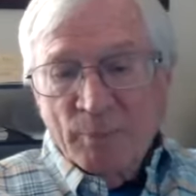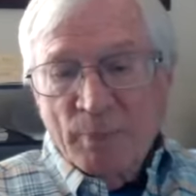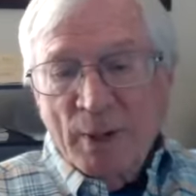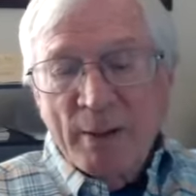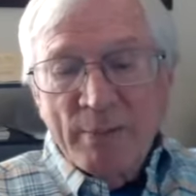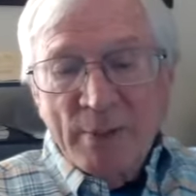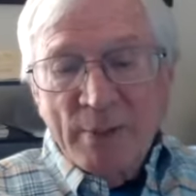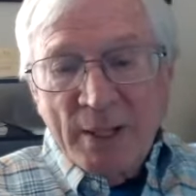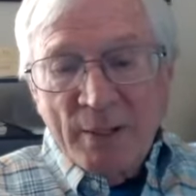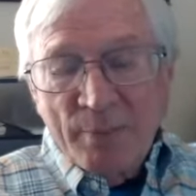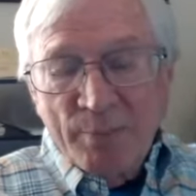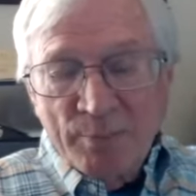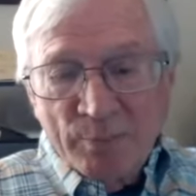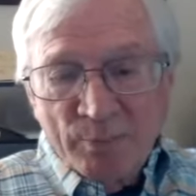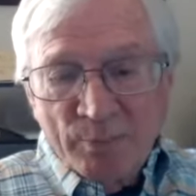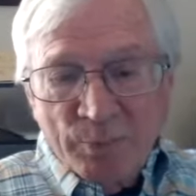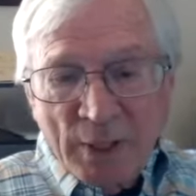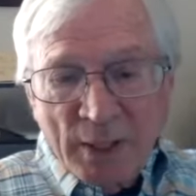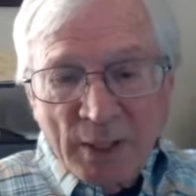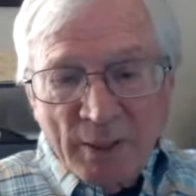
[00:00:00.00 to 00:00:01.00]
Maybe they
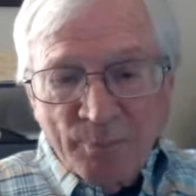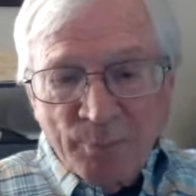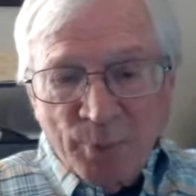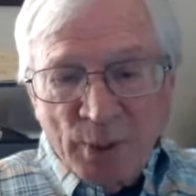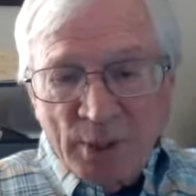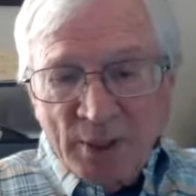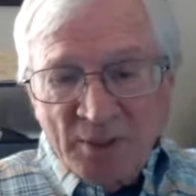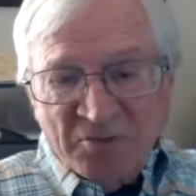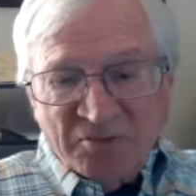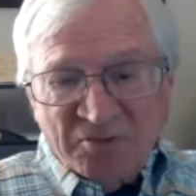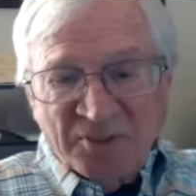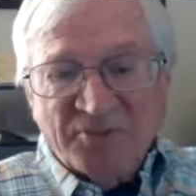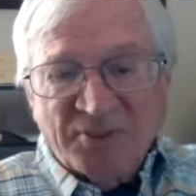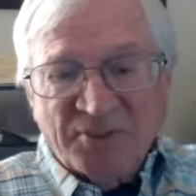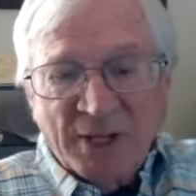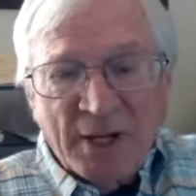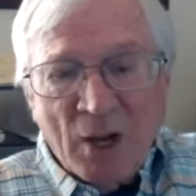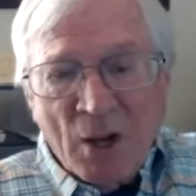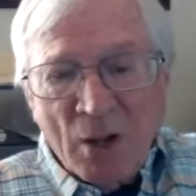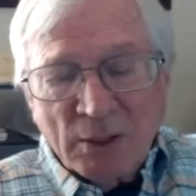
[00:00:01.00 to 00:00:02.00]
put in
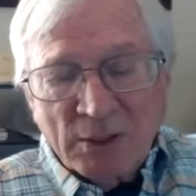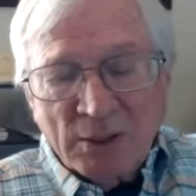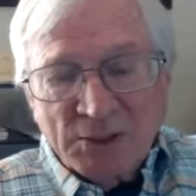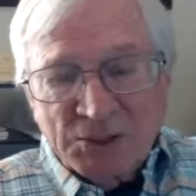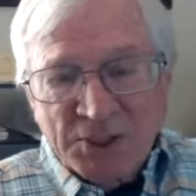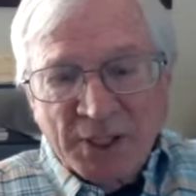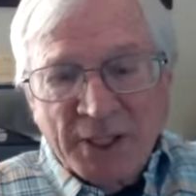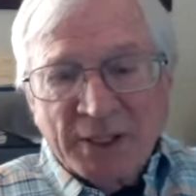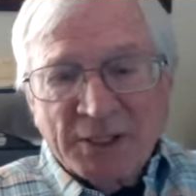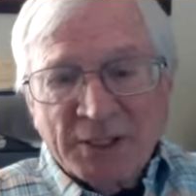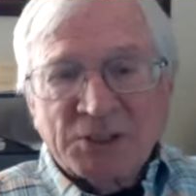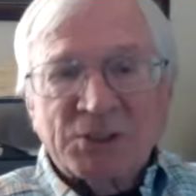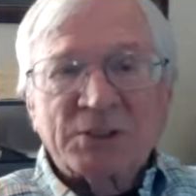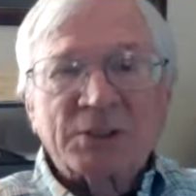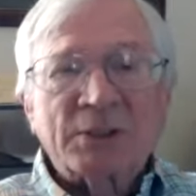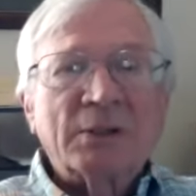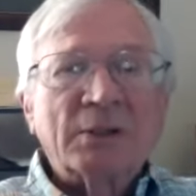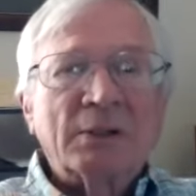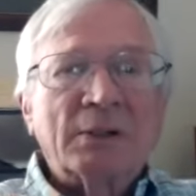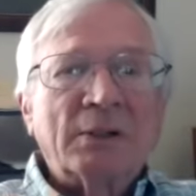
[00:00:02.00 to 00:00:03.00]
$50 each.